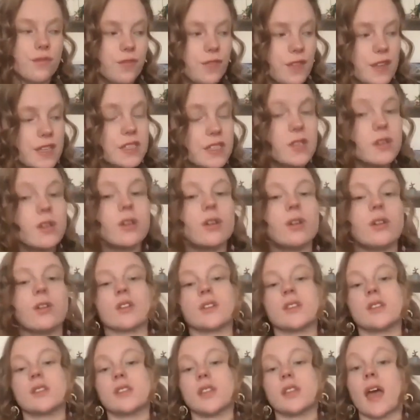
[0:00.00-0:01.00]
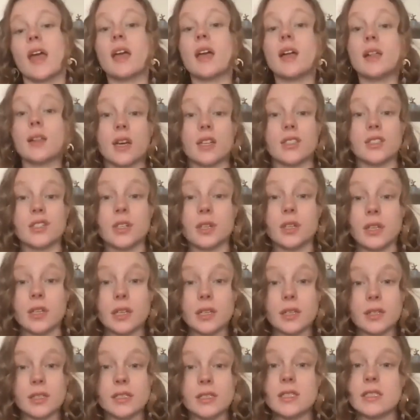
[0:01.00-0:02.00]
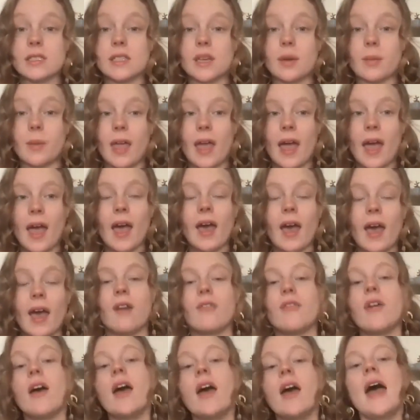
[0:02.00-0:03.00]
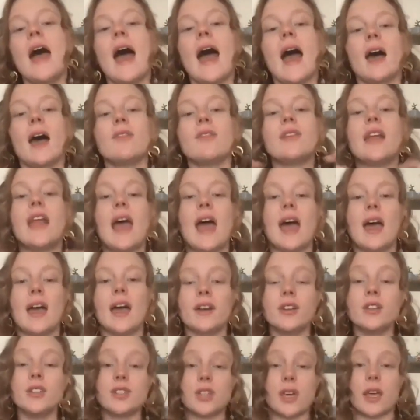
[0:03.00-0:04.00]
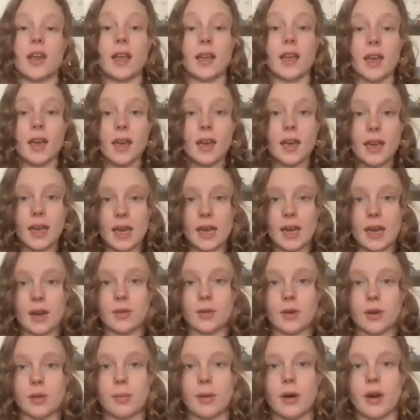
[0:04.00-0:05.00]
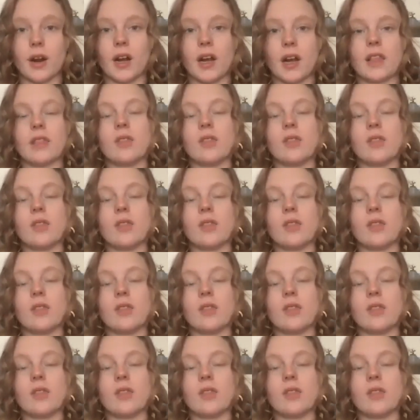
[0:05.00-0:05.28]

physical or psychological illnesses that we have have an energetic counterpart.